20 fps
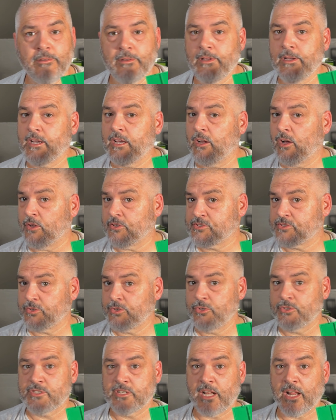You can also
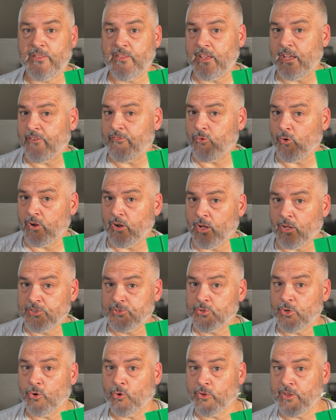use it on the F1
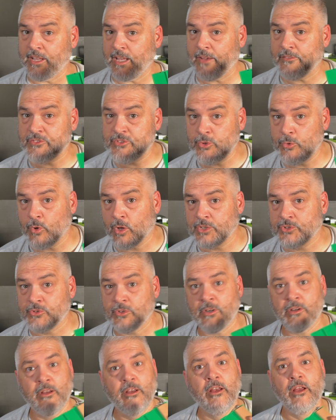Ultra or the F2
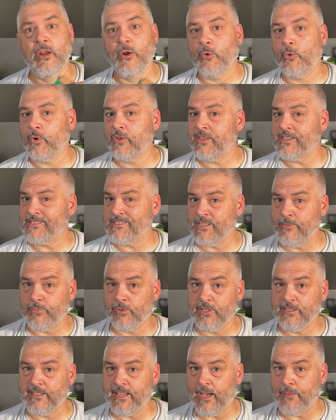Ultra with a simple
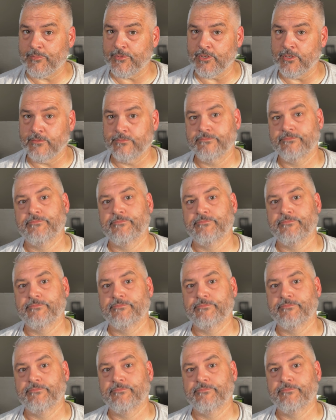adapter.